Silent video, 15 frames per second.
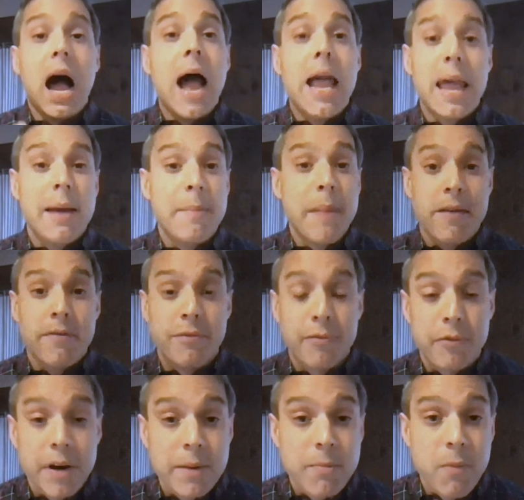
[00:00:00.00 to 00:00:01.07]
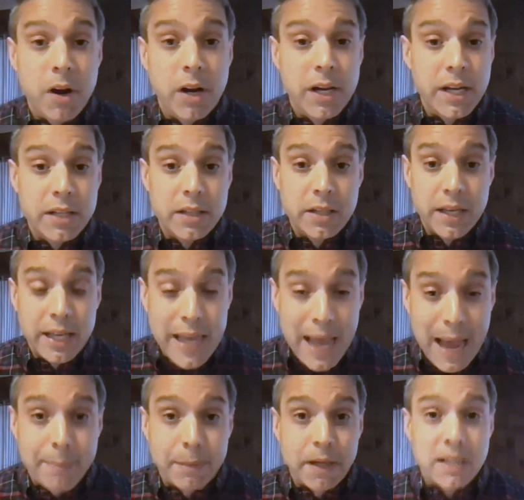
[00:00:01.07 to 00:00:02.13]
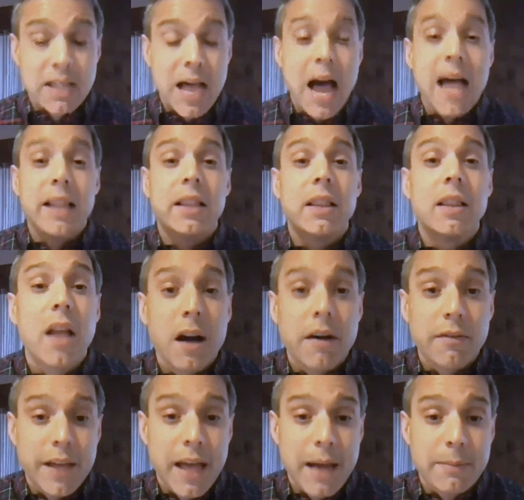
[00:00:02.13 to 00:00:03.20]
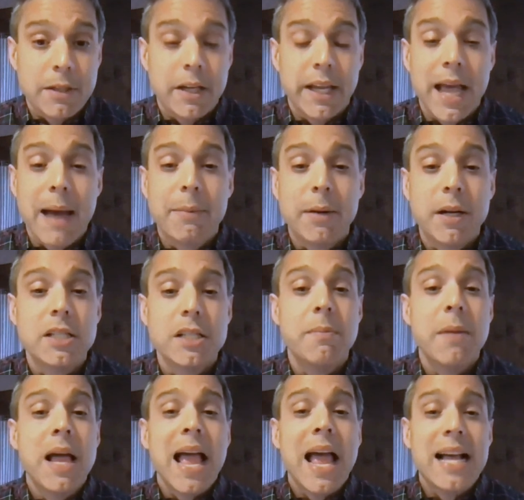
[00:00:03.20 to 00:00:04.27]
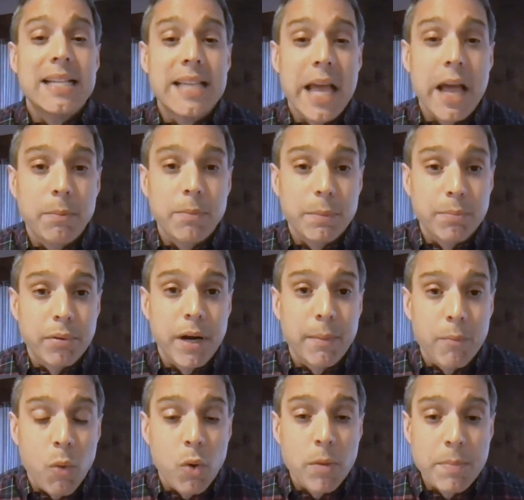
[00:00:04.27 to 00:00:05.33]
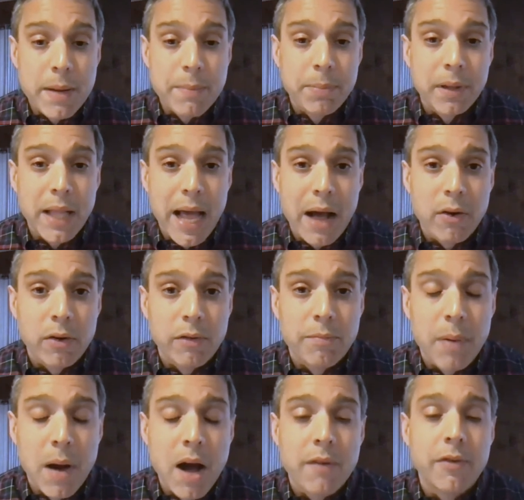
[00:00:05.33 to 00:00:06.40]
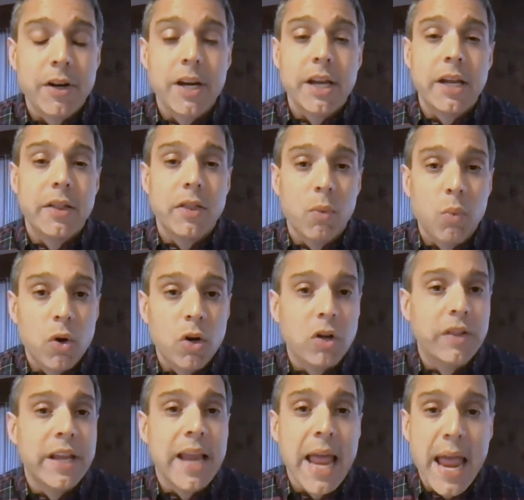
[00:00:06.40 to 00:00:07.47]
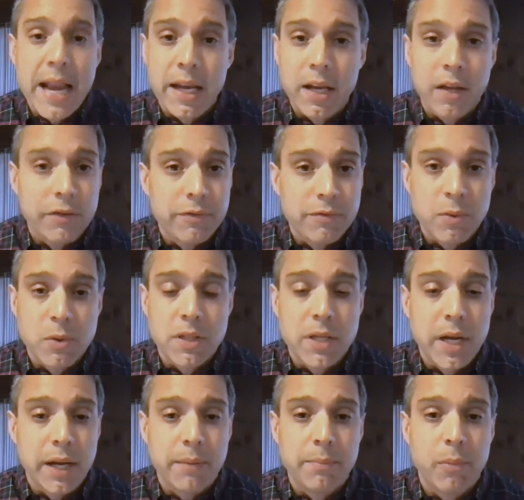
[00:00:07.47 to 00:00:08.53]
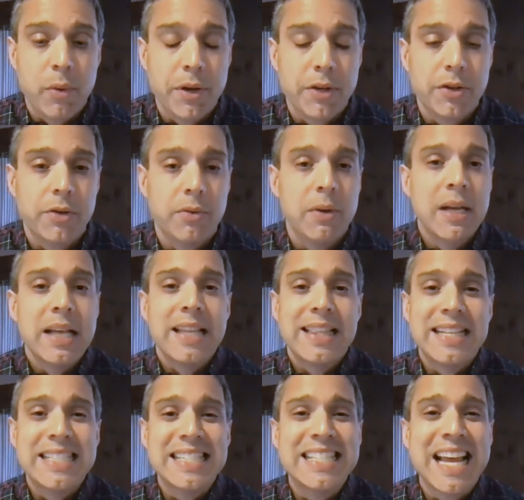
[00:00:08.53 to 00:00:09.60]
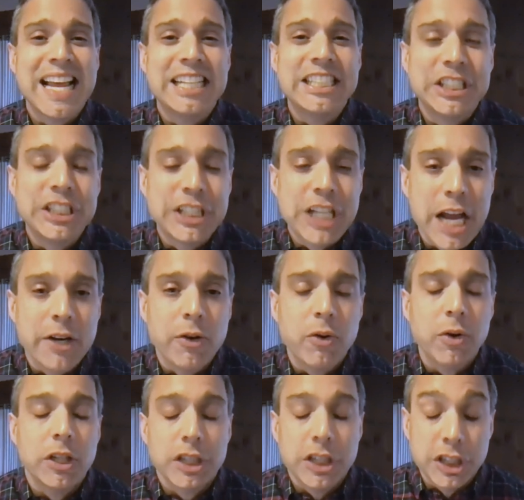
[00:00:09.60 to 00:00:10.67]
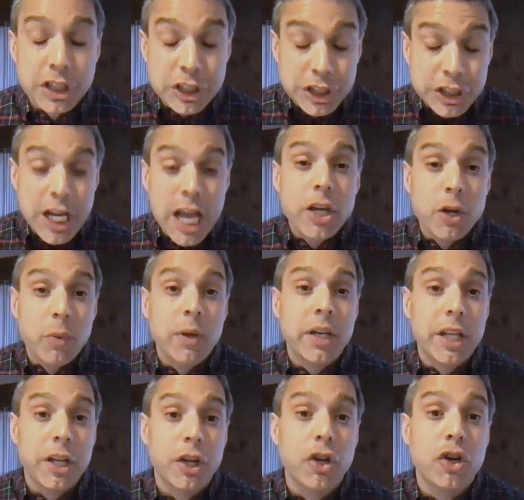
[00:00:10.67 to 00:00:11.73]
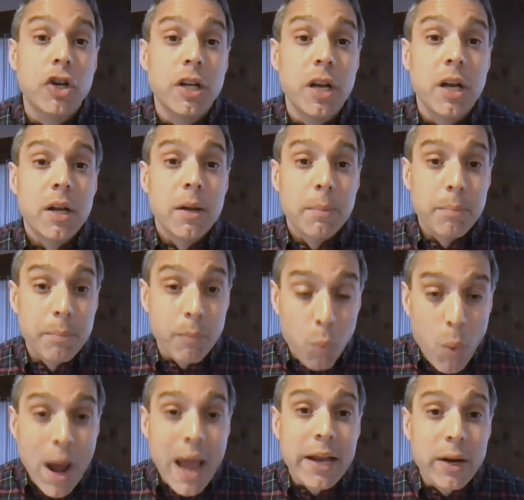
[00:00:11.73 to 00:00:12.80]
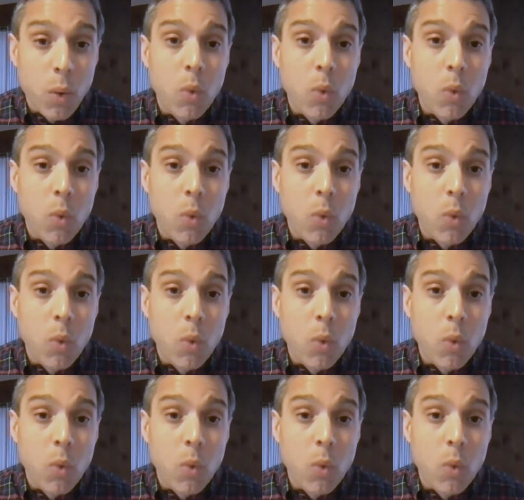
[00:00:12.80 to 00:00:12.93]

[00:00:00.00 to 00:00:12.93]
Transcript: I am a free market capitalist. I love capitalism. Capitalism has helped bring more people out of poverty in the world than any other force I can point to. This is a genuinely good way to